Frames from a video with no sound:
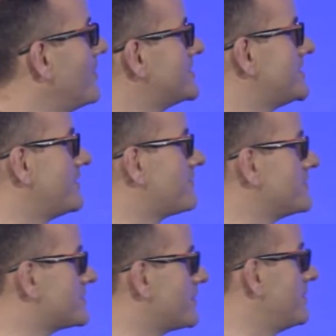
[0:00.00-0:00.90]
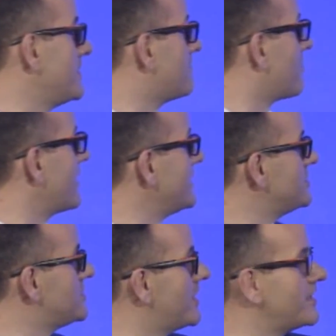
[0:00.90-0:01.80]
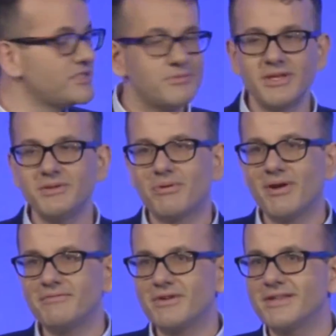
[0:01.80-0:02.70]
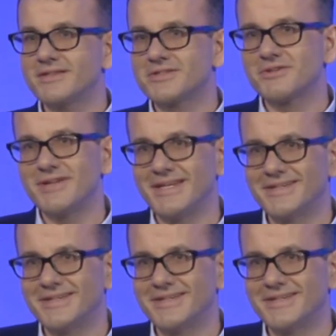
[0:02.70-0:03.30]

the difference between when you pray in church and when you pray in front of the screen?